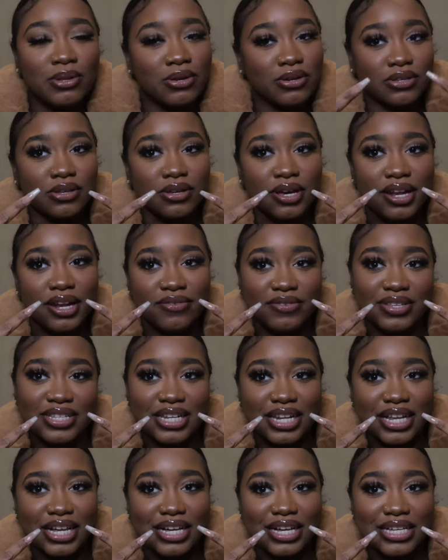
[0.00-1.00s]
you also got a
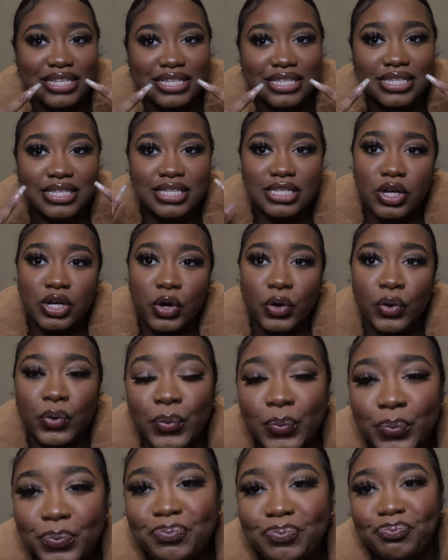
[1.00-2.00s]
visit line
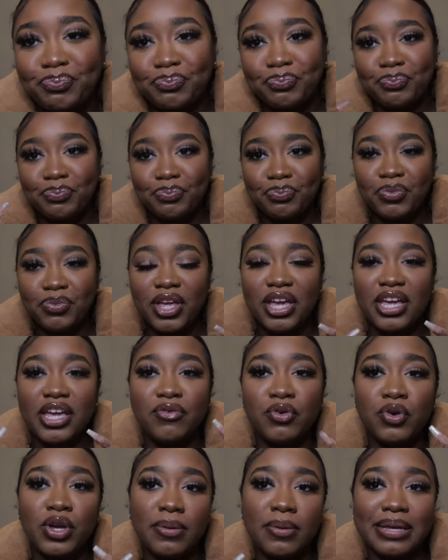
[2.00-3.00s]
so
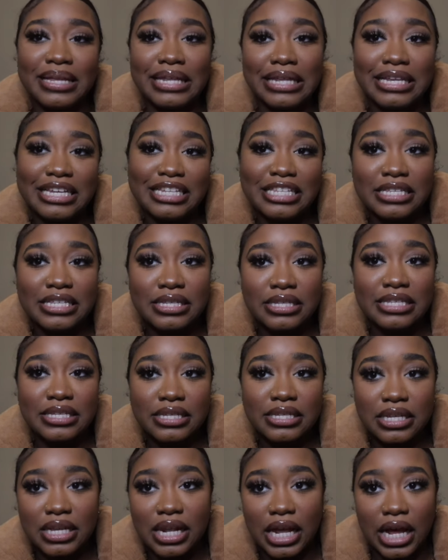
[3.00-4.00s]
if you hear me
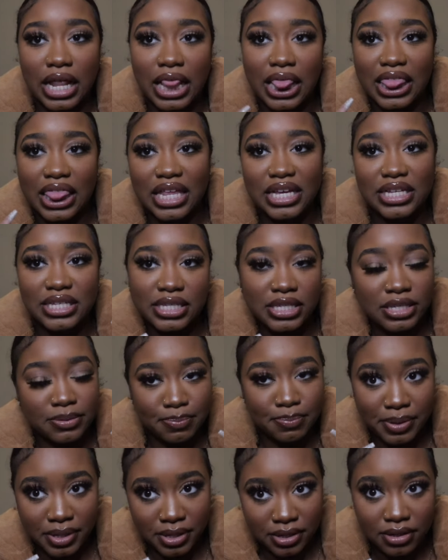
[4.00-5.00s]
lisp like a
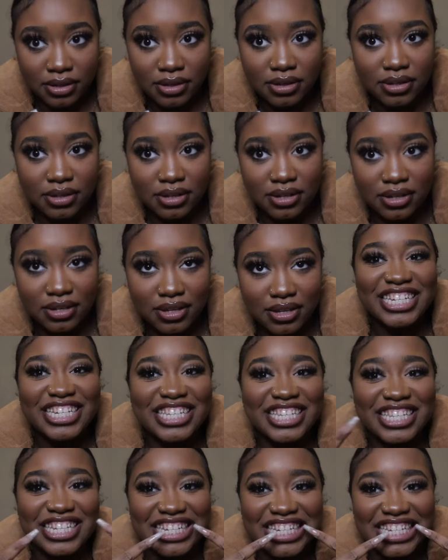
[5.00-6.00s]
lisp
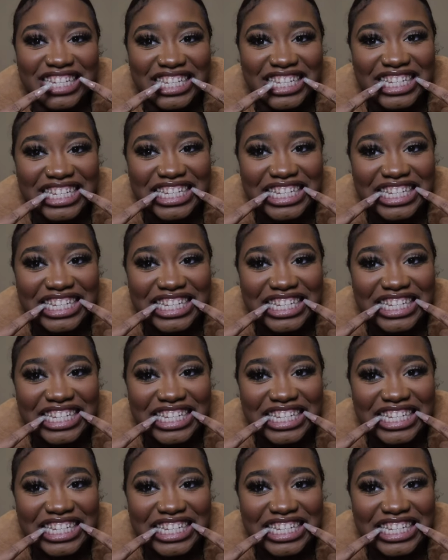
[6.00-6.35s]
it's these